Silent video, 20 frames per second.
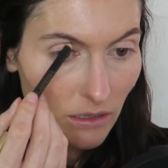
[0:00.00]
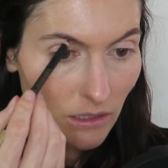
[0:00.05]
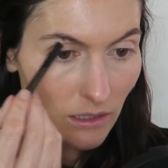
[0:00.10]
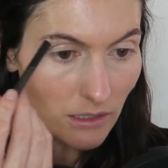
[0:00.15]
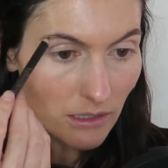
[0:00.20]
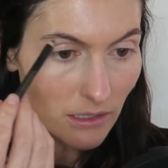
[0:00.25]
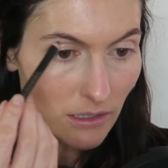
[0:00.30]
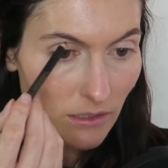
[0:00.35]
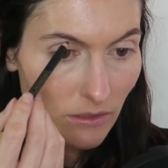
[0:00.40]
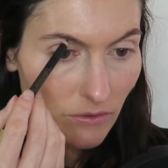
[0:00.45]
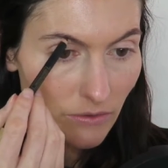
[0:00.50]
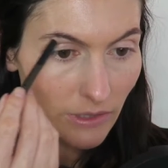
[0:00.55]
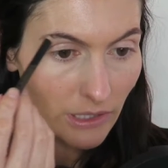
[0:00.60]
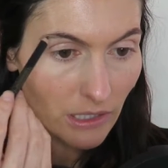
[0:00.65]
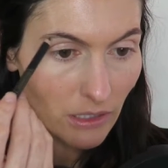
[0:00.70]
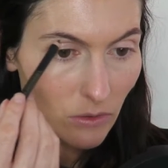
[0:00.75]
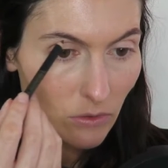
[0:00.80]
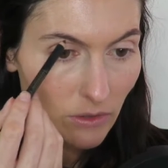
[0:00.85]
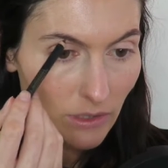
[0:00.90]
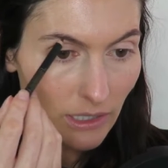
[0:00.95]
This is a
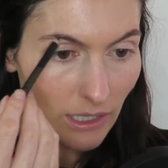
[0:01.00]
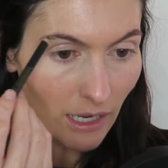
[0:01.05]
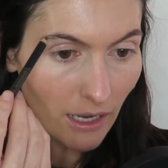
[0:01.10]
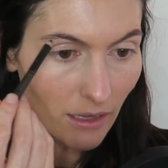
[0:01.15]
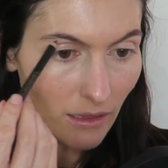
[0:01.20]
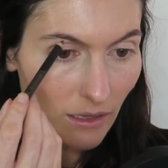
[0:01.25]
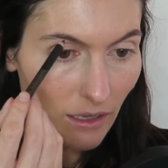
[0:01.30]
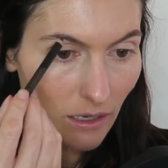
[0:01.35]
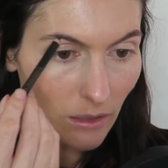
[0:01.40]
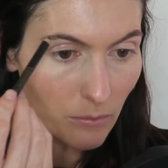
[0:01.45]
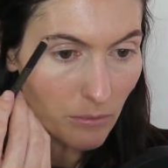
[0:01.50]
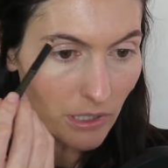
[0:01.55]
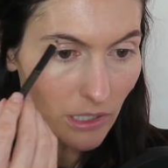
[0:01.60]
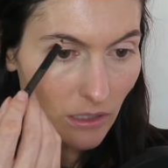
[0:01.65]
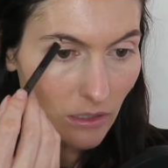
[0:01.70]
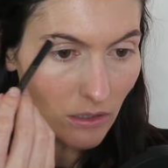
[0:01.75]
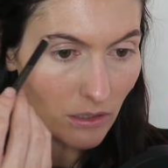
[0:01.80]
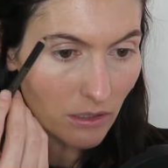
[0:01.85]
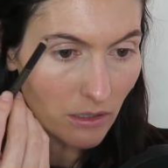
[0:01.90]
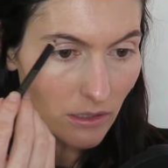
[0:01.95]
really good color
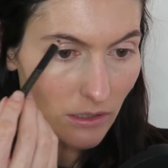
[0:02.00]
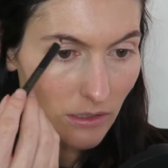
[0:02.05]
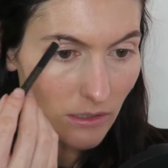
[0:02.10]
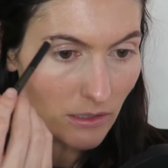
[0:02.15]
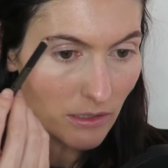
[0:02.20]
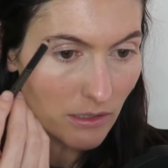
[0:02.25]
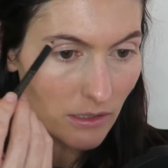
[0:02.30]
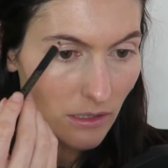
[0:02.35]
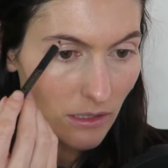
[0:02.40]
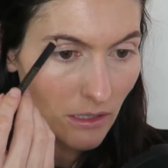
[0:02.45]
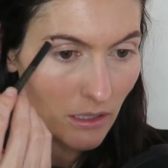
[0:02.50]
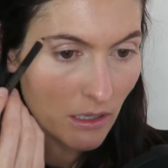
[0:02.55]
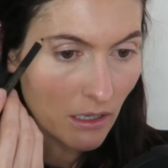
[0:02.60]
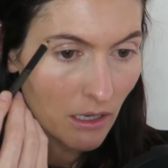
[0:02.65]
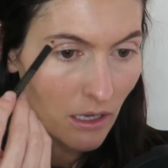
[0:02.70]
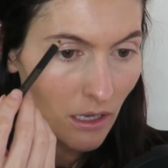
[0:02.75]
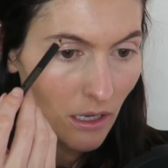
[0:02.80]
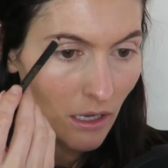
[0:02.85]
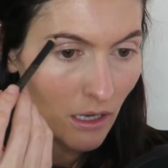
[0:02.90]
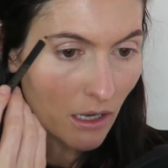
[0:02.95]
because
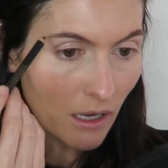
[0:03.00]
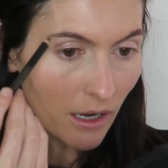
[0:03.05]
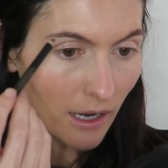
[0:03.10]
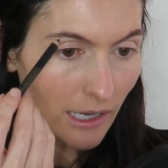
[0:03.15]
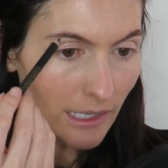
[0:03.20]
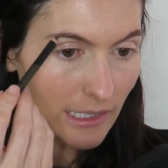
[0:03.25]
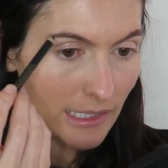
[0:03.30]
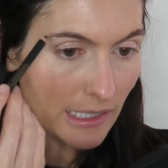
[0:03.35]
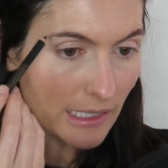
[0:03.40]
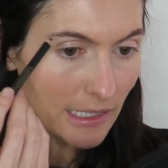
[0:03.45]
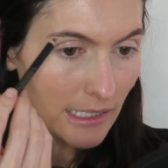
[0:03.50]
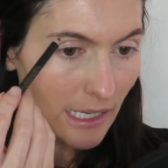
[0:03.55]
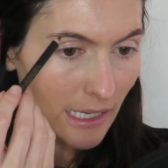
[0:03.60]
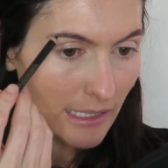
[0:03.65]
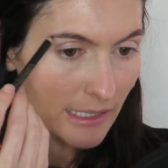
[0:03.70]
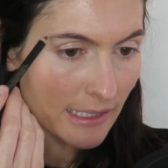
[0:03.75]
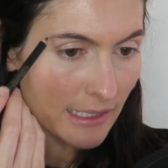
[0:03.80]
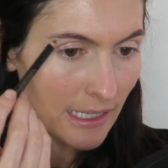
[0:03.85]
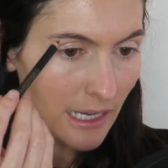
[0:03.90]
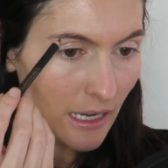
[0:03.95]
I did
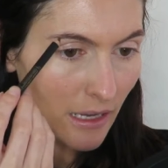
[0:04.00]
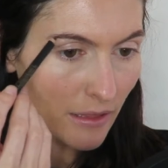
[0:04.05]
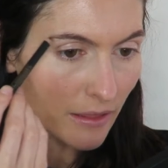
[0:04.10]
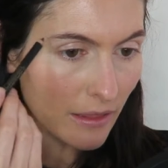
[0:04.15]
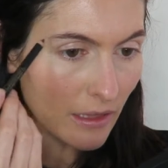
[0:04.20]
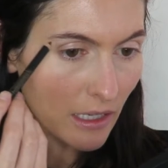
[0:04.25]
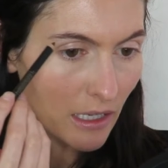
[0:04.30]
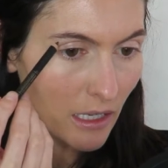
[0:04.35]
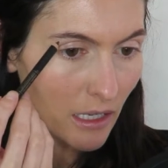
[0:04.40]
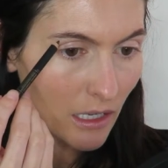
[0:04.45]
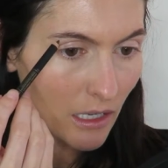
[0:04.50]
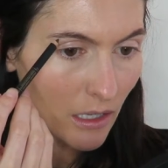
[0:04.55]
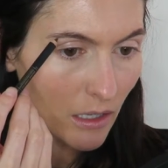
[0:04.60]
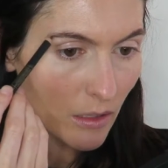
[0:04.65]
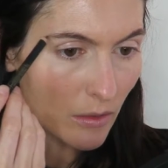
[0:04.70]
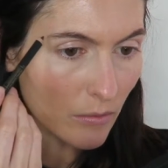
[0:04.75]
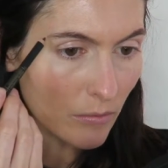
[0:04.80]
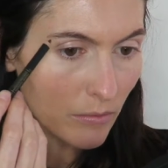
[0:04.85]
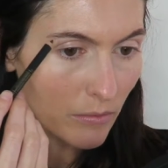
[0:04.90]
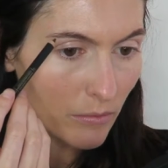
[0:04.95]
test out
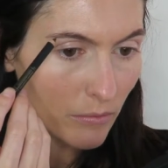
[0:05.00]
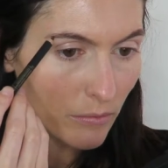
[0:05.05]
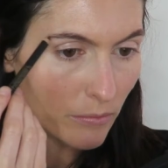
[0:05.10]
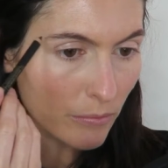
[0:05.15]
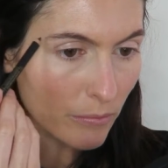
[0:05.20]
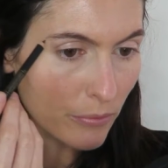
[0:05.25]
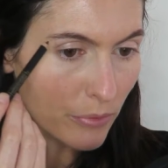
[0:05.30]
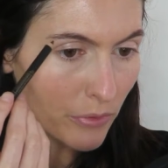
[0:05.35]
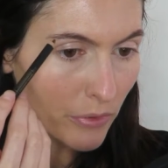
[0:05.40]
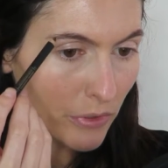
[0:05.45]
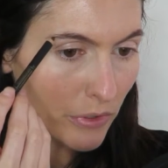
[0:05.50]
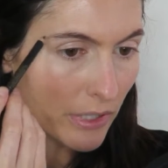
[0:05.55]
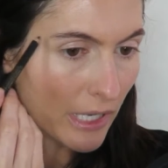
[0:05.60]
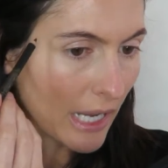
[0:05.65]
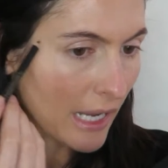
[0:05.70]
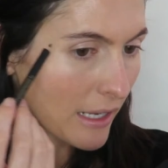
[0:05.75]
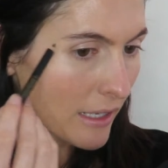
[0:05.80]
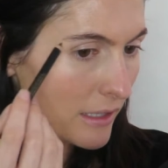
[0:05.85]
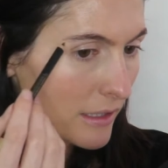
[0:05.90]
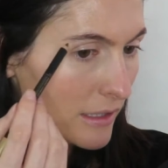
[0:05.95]
the
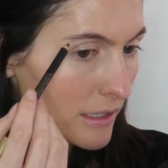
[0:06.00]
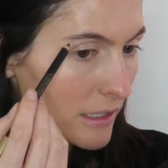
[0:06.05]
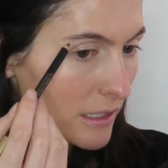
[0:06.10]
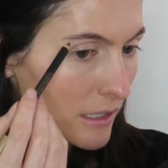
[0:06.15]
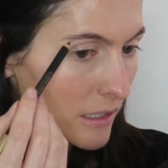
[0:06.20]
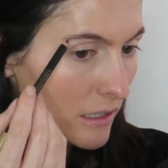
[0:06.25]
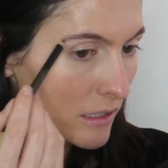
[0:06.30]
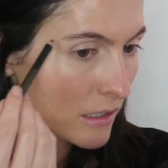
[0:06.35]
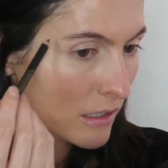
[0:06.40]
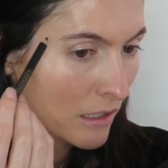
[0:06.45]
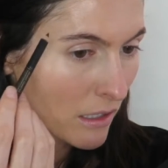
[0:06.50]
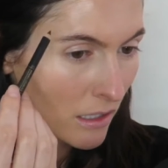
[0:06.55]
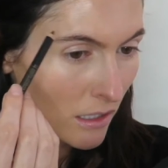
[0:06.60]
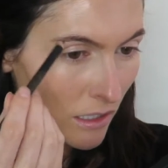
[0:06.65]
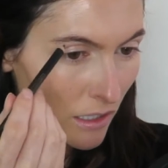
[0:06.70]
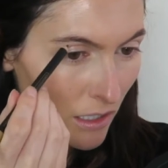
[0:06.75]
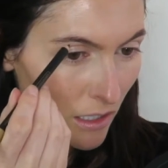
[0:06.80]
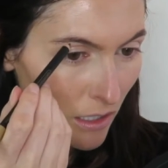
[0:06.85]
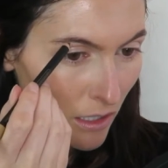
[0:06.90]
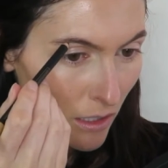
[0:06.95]
Brunette,
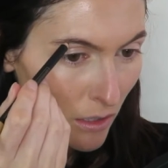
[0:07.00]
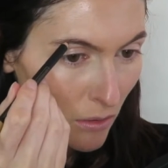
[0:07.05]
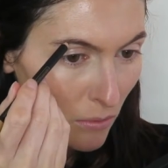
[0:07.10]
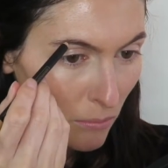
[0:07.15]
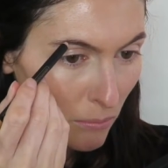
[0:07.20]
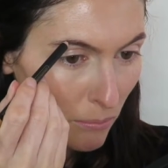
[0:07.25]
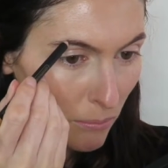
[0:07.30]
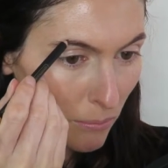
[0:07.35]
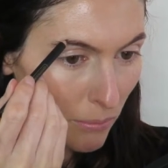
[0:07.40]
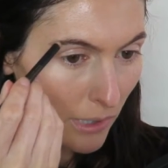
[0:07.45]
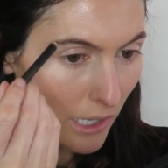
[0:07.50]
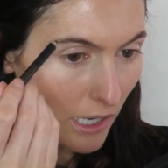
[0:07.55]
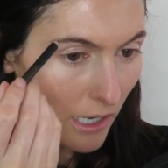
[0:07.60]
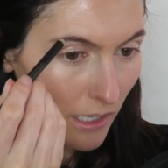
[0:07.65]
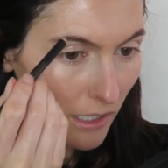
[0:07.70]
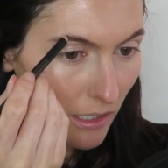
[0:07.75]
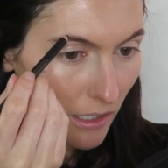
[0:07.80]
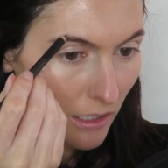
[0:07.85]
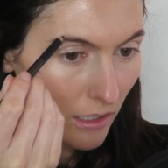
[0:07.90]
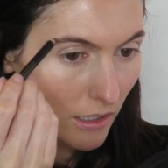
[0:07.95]

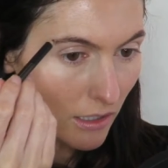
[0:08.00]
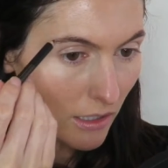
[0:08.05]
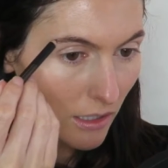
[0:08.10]
but